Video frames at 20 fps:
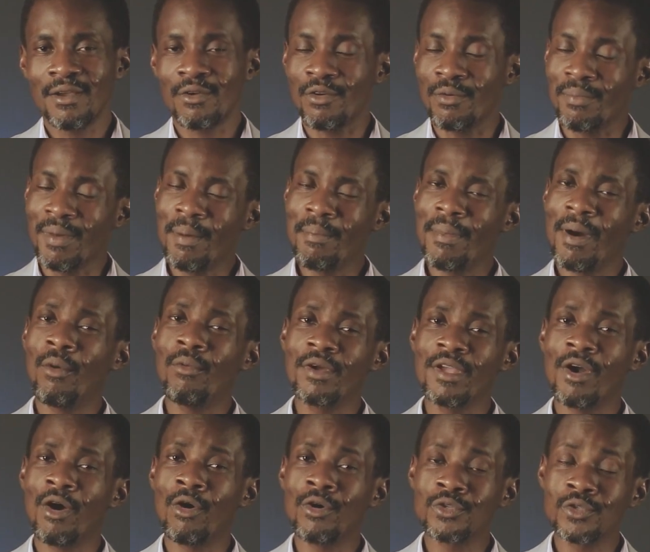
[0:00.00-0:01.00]
Remember,
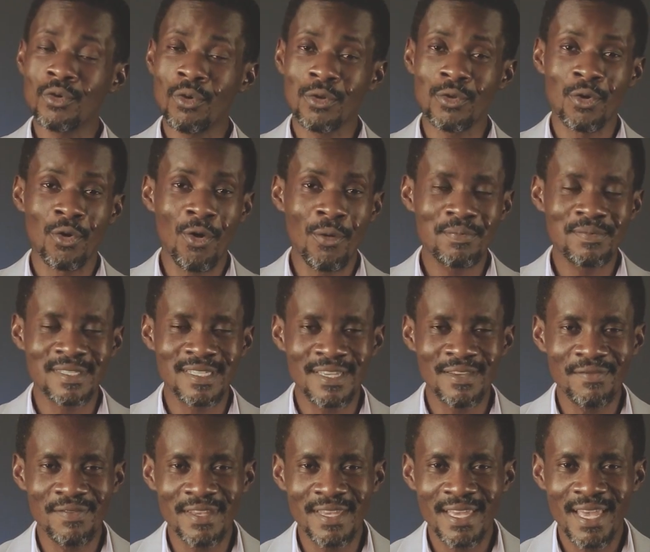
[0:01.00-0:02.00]
we are also on Hope
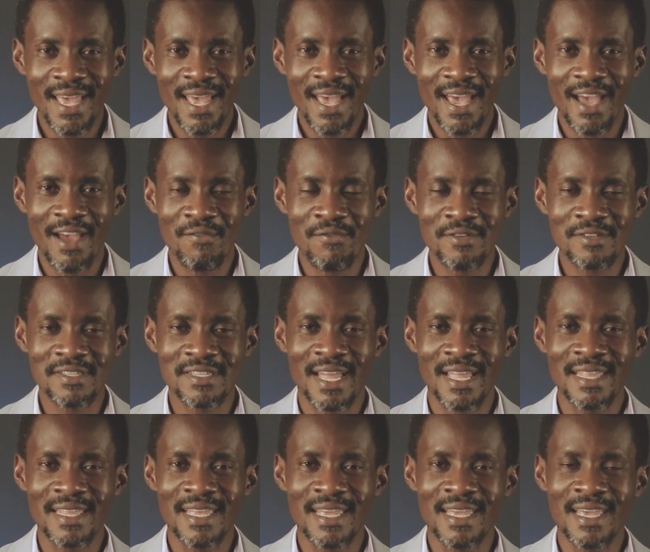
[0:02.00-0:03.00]
TV every
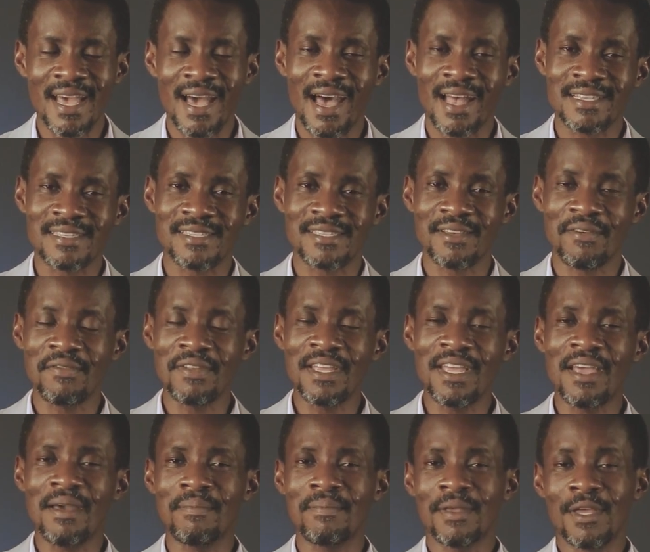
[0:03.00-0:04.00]
Sunday at 7
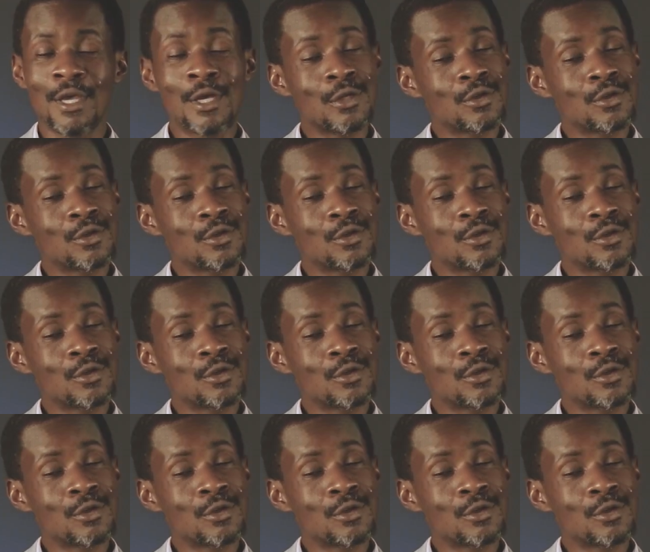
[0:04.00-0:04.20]
a.m.